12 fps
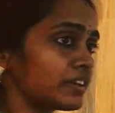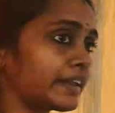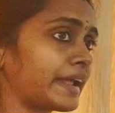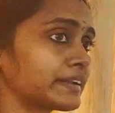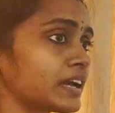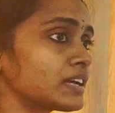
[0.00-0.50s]
the
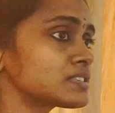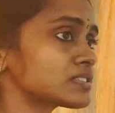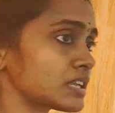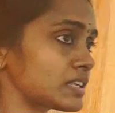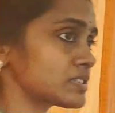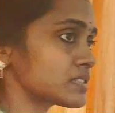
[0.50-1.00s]
data is
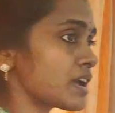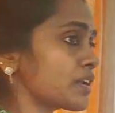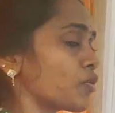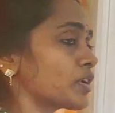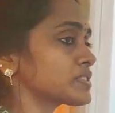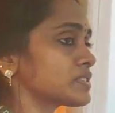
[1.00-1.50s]
tested,
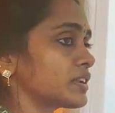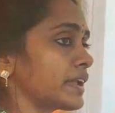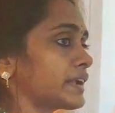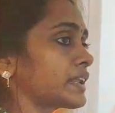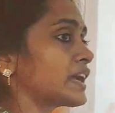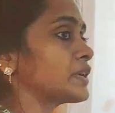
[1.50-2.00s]
once the
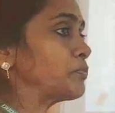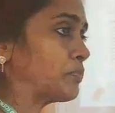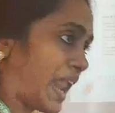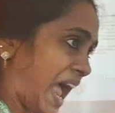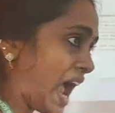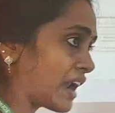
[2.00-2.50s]
data is
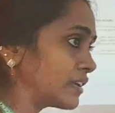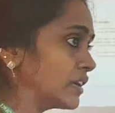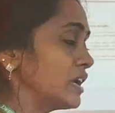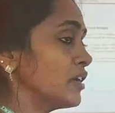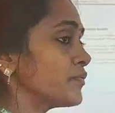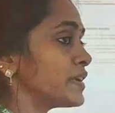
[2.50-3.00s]

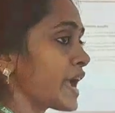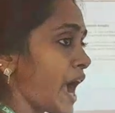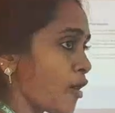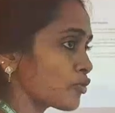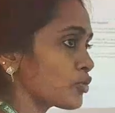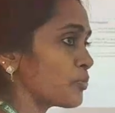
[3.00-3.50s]
planned, we
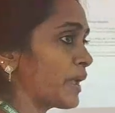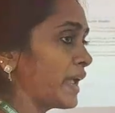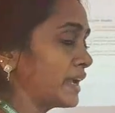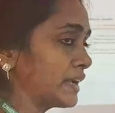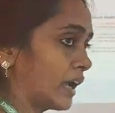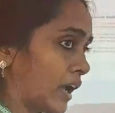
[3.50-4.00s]
have to
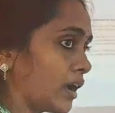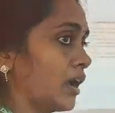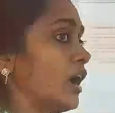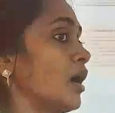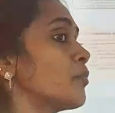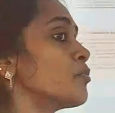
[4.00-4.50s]
make
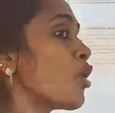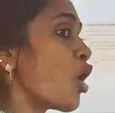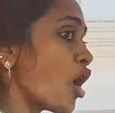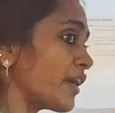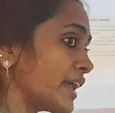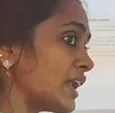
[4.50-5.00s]
a
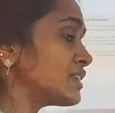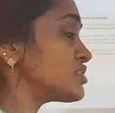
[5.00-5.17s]
model,